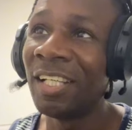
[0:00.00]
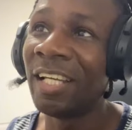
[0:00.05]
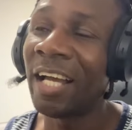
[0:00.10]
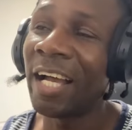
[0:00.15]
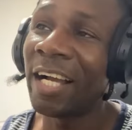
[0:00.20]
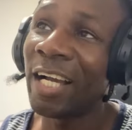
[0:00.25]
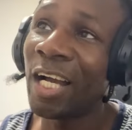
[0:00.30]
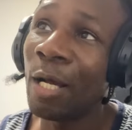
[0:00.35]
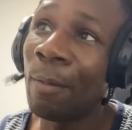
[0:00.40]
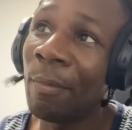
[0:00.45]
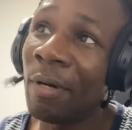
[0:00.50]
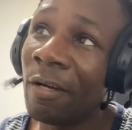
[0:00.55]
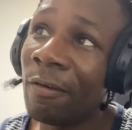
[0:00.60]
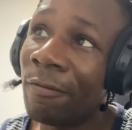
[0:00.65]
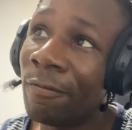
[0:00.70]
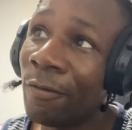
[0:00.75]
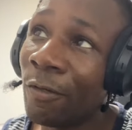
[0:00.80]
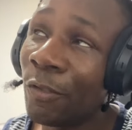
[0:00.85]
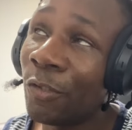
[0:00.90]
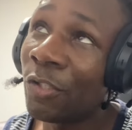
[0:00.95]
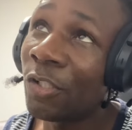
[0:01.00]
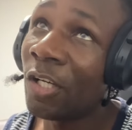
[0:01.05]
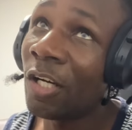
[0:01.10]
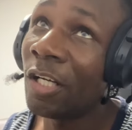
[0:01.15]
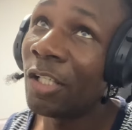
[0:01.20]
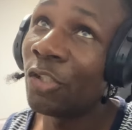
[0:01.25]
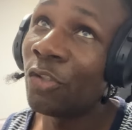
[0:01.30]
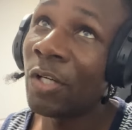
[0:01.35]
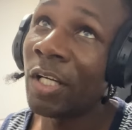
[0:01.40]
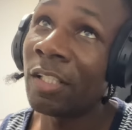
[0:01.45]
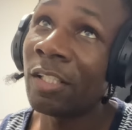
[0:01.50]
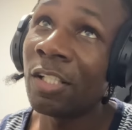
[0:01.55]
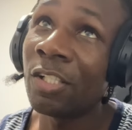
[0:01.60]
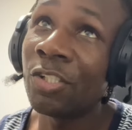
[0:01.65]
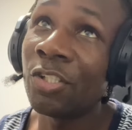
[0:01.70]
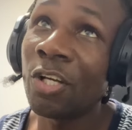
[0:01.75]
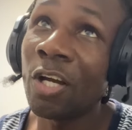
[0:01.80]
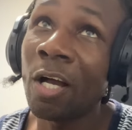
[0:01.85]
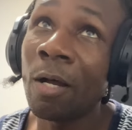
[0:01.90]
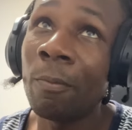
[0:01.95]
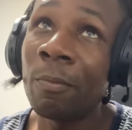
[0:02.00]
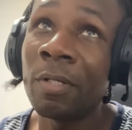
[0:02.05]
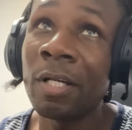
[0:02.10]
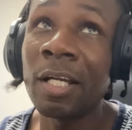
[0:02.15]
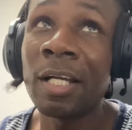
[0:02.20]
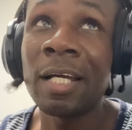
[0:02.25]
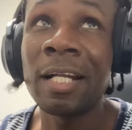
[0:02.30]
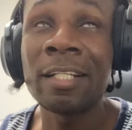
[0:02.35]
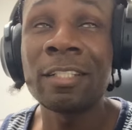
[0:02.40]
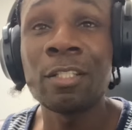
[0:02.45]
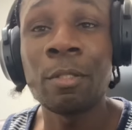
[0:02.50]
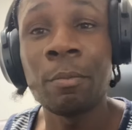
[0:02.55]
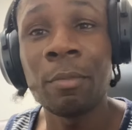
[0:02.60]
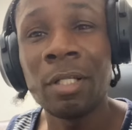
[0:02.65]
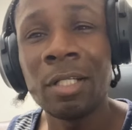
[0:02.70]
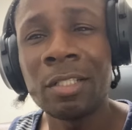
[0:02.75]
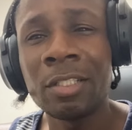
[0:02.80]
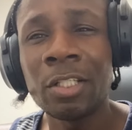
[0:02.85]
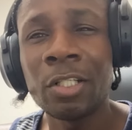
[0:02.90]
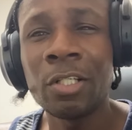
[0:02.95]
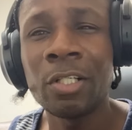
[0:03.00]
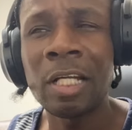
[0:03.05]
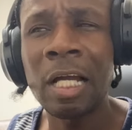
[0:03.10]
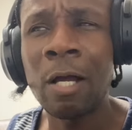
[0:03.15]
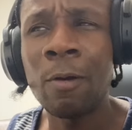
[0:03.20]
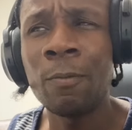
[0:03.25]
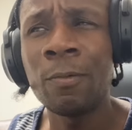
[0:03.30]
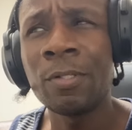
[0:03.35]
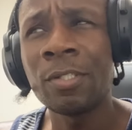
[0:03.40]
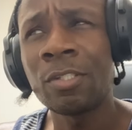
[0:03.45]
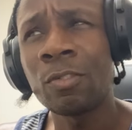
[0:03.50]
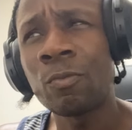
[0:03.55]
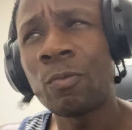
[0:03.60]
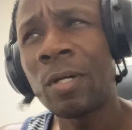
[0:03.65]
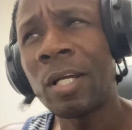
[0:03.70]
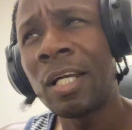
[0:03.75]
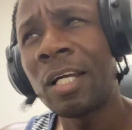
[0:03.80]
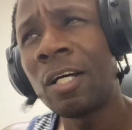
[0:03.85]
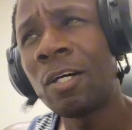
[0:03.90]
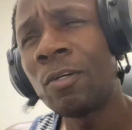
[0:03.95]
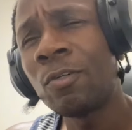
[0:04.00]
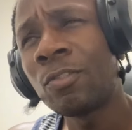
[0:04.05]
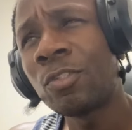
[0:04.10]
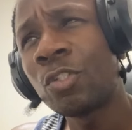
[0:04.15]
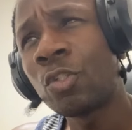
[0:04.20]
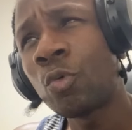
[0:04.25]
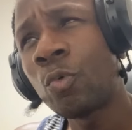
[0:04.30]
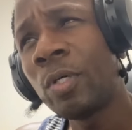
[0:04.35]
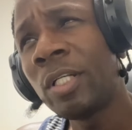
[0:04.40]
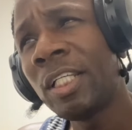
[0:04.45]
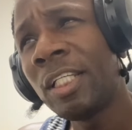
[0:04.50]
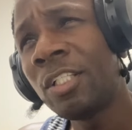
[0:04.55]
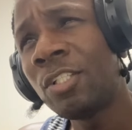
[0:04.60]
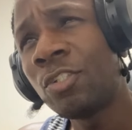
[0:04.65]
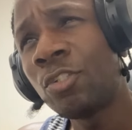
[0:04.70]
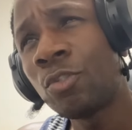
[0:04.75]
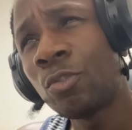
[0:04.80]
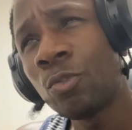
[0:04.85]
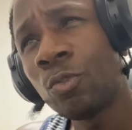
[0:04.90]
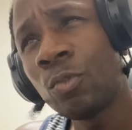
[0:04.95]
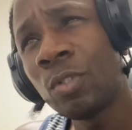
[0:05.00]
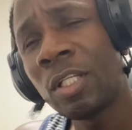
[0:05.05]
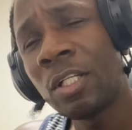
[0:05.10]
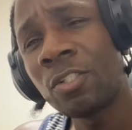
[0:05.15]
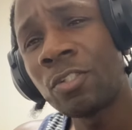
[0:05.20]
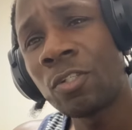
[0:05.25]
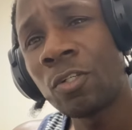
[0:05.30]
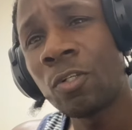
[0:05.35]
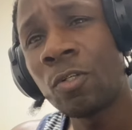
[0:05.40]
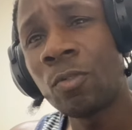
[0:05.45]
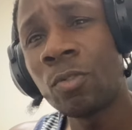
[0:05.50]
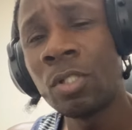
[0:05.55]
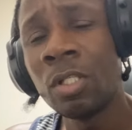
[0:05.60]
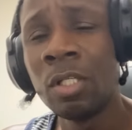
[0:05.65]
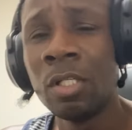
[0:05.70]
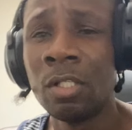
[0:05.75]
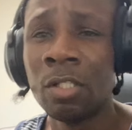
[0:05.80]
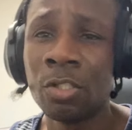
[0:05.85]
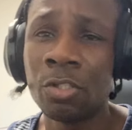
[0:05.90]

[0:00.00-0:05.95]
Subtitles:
I got my first contractor job when I got out the military. I was around 22 years old.